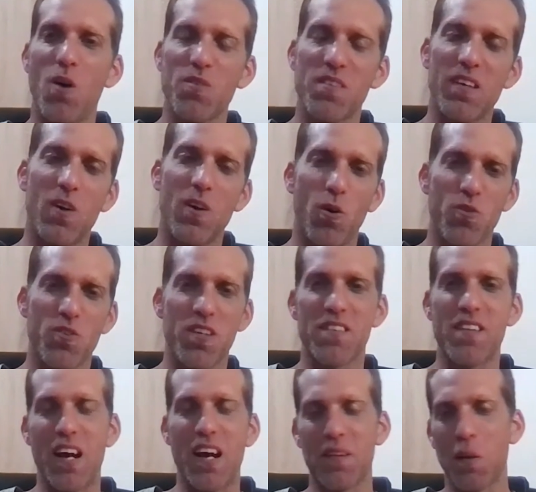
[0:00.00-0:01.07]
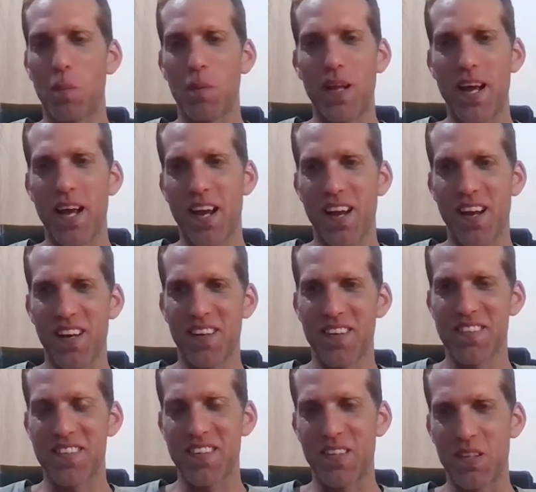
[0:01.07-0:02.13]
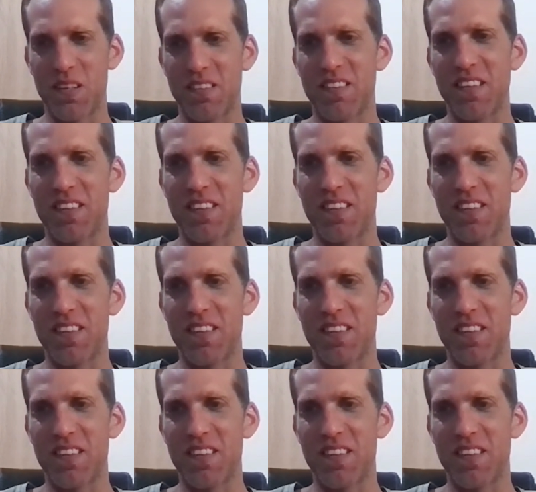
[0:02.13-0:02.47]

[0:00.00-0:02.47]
shouts, the coaches, the other players, and